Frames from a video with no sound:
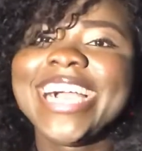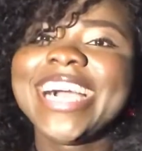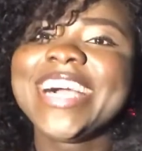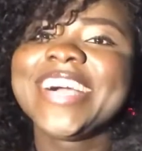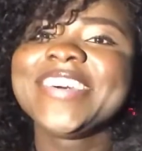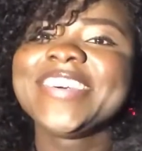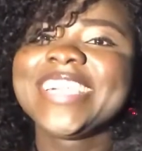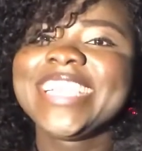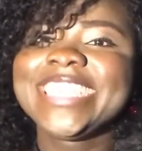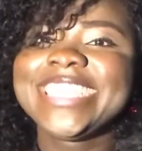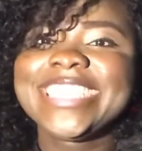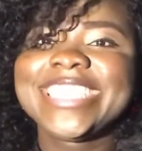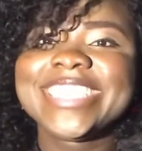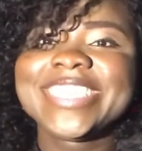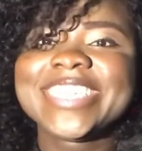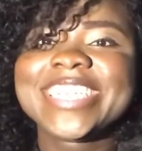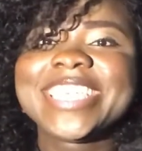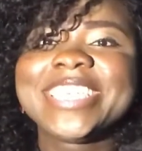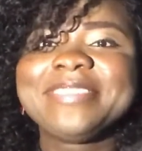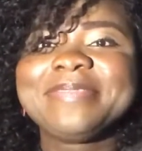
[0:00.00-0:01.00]
how I still
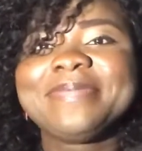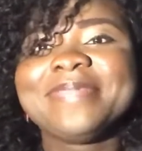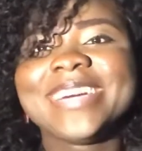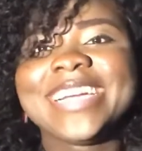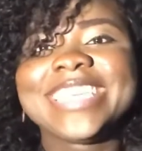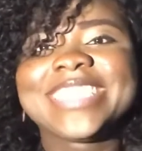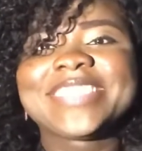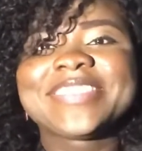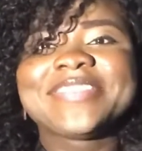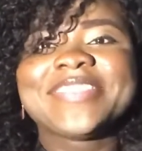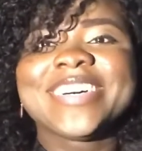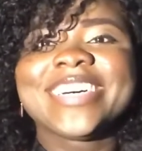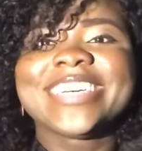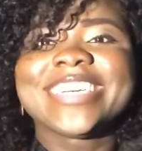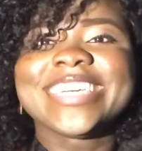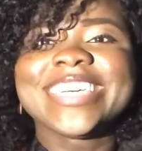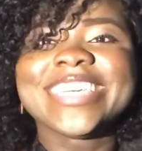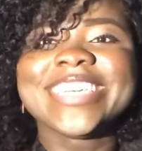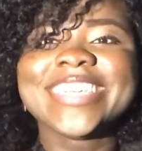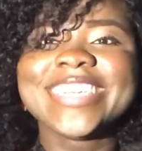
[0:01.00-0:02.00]
keep my smile
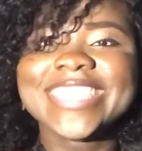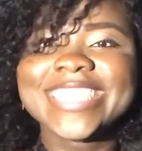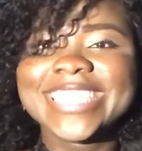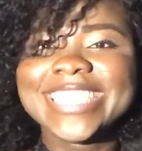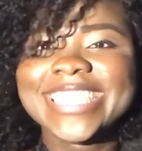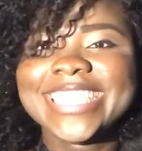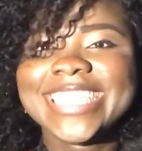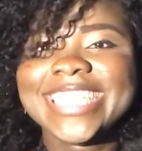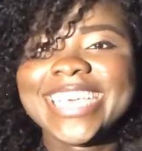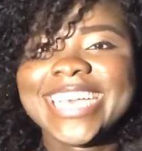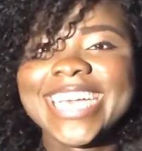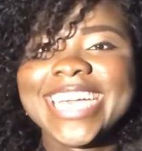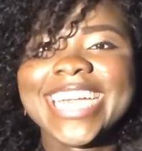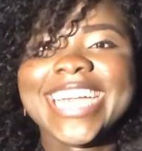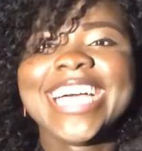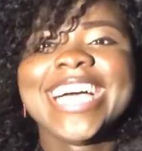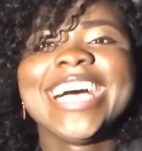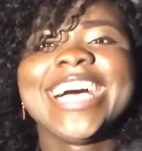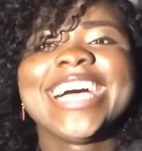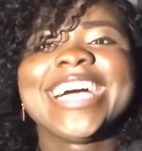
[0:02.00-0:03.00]

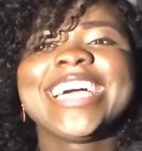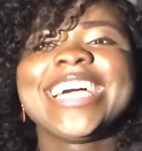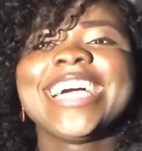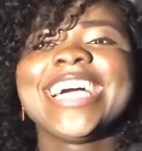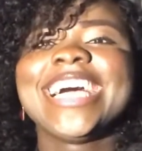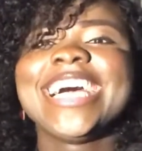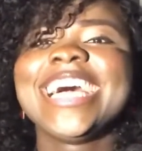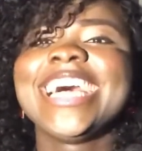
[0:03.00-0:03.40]
on.